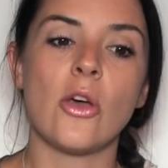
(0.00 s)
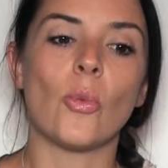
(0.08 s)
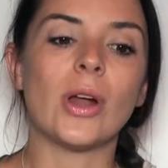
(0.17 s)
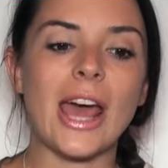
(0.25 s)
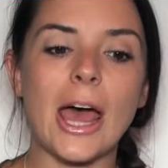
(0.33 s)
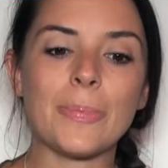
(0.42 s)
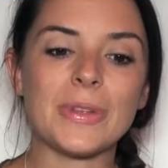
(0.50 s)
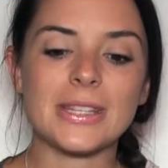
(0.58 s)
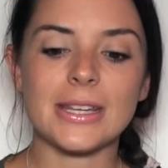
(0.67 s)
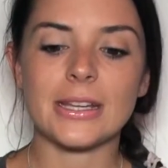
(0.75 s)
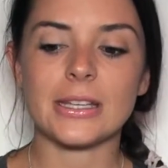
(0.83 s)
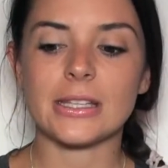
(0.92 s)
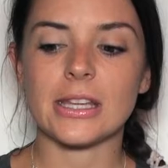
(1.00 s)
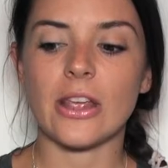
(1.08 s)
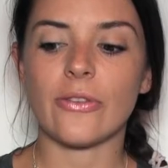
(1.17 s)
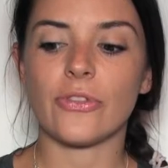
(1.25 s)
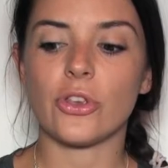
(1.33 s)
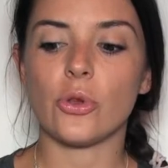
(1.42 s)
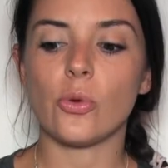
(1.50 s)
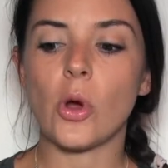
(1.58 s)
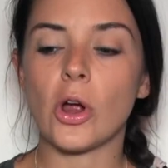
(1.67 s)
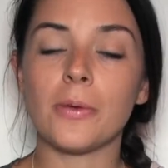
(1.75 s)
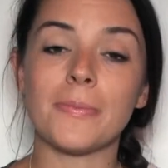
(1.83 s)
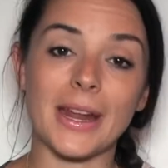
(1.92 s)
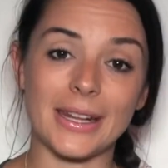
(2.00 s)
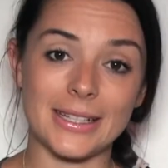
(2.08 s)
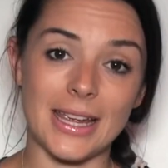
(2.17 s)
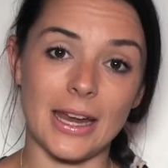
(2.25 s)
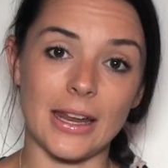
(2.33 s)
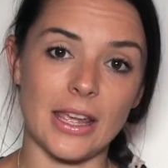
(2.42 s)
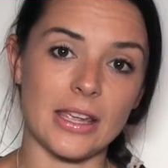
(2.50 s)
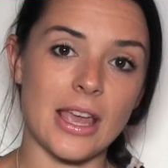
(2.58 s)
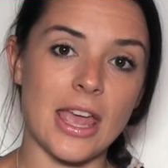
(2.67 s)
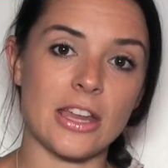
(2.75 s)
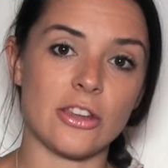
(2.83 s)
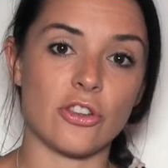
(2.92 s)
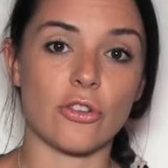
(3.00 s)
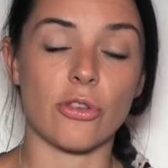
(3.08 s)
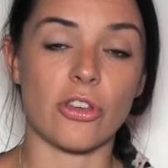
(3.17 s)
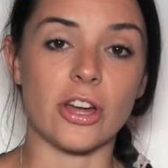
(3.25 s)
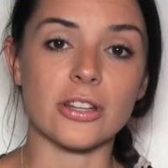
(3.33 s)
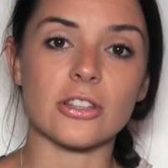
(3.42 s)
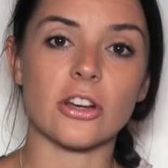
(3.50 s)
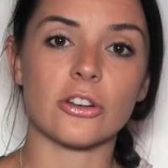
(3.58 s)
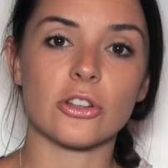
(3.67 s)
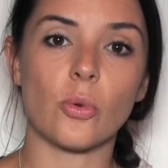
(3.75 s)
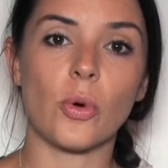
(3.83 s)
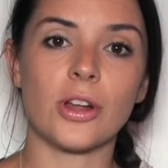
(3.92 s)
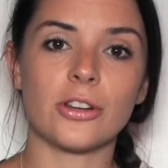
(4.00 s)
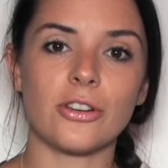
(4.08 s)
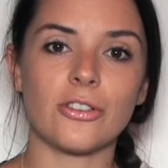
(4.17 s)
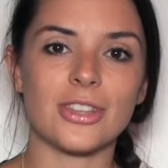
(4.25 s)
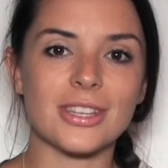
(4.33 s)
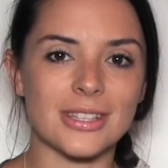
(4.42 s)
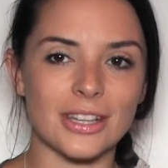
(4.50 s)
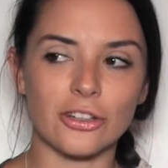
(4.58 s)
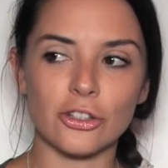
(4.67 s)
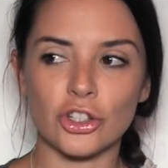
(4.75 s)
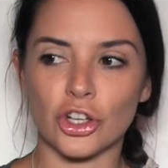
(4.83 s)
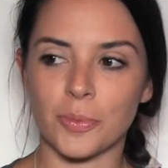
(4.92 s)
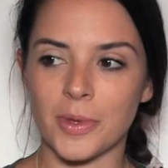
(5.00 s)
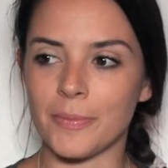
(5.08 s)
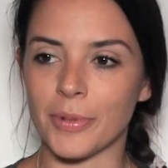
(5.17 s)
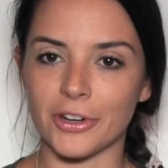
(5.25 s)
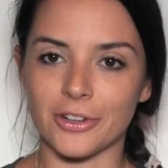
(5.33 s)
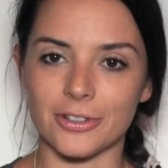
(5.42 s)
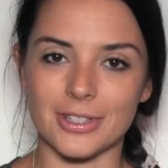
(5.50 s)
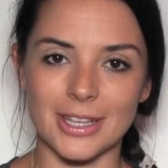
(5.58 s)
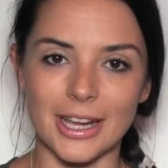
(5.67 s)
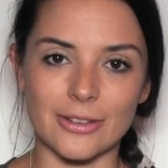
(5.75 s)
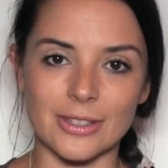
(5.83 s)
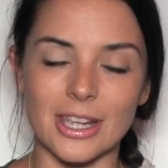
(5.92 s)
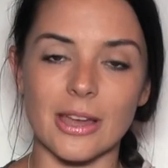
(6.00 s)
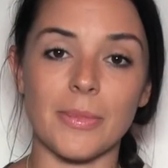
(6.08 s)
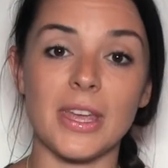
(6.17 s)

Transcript: What happens is if you are meditating and your thoughts start to wander, these little chirpy bird sounds come